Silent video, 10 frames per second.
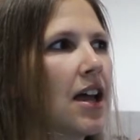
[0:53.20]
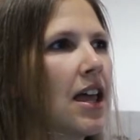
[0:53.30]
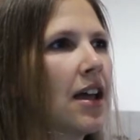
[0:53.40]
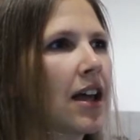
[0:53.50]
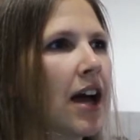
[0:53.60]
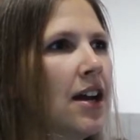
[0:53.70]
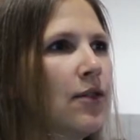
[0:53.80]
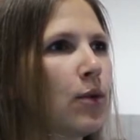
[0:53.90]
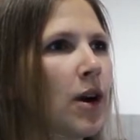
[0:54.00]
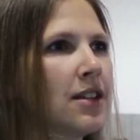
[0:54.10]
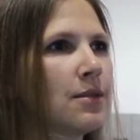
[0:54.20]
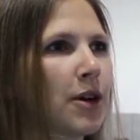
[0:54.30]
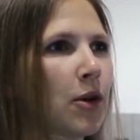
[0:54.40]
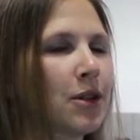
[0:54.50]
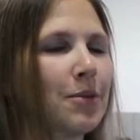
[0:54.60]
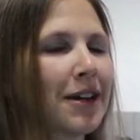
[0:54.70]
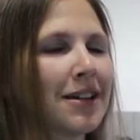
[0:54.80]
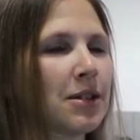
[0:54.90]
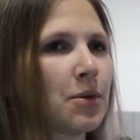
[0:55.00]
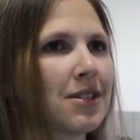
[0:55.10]
It kind of was, but only
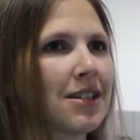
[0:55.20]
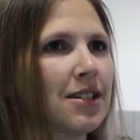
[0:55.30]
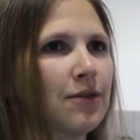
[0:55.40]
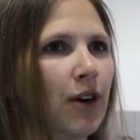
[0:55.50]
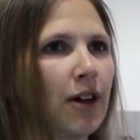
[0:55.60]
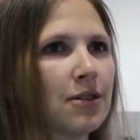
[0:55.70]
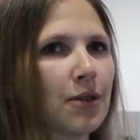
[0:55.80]
because it was a default.